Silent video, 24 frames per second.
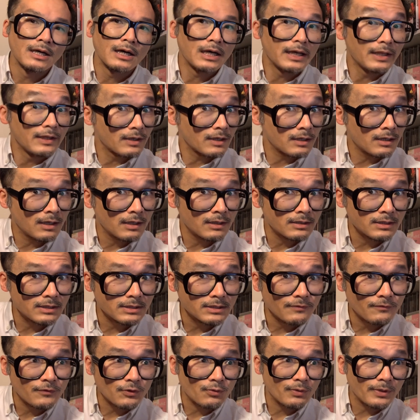In the
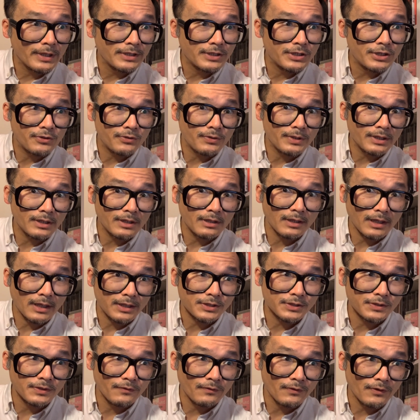context of the Criterion
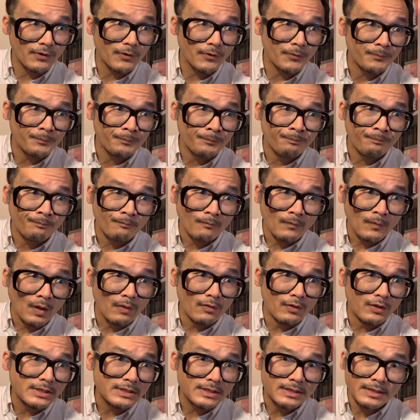Collection, though,
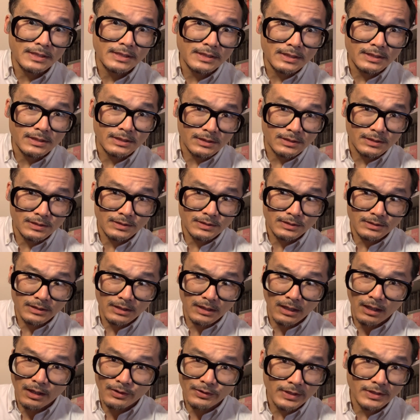this is
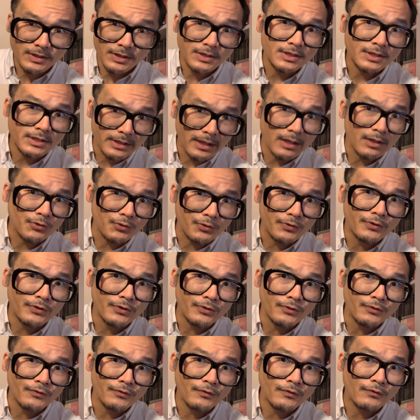stellar
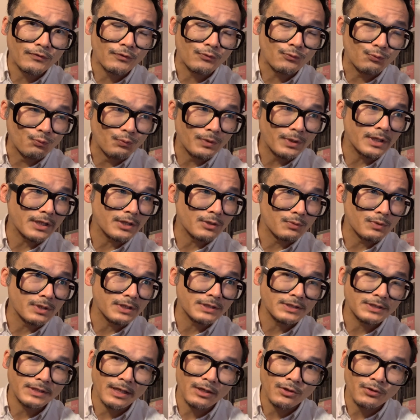news. This is really
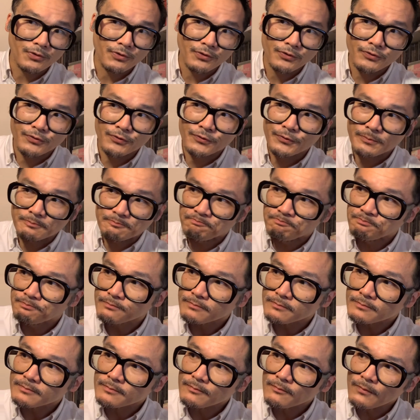stellar news.
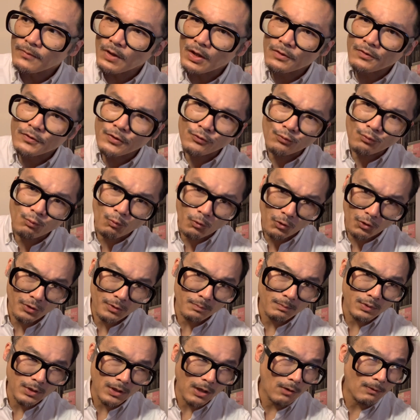This work,
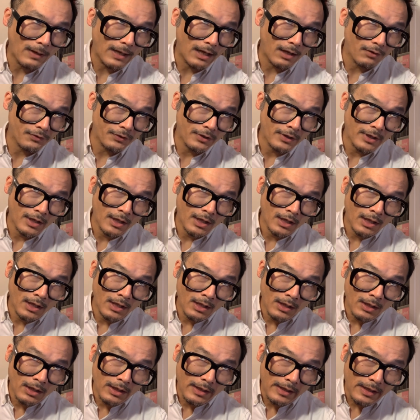Blowout,
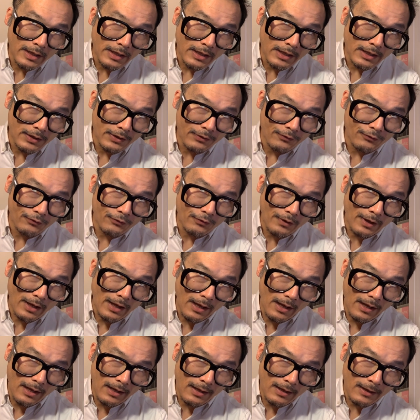is
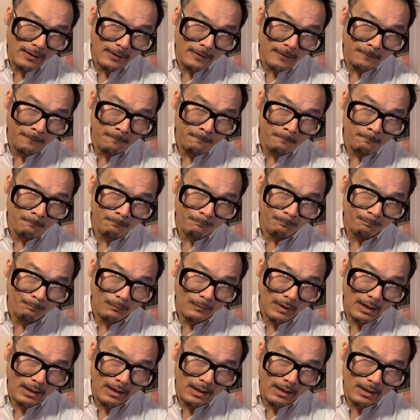a
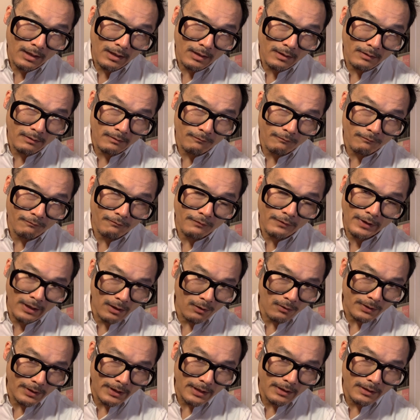
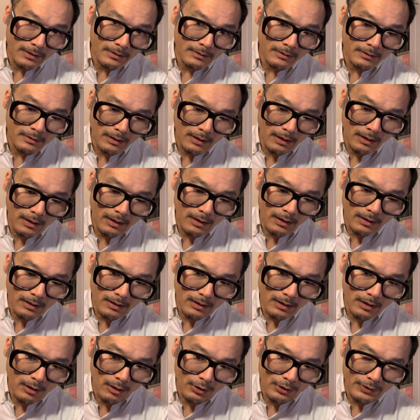
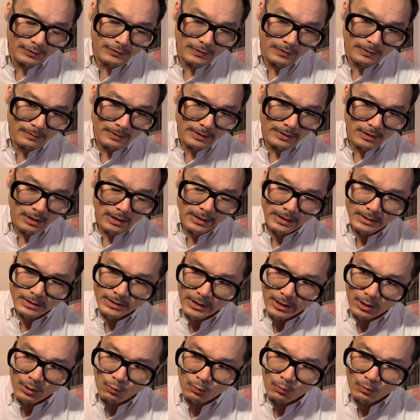
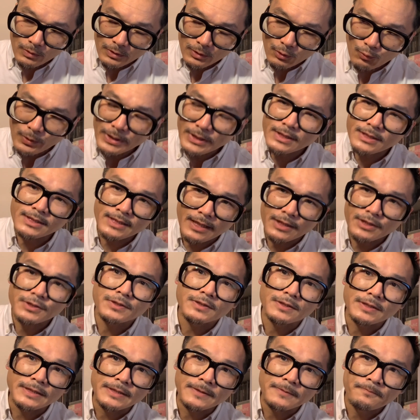
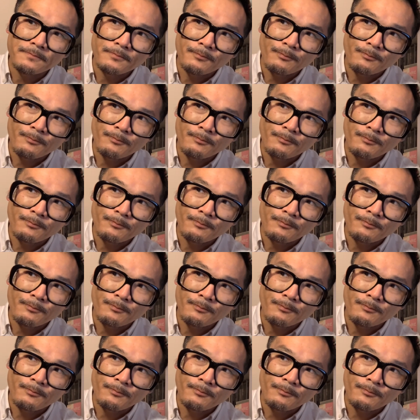quintessentially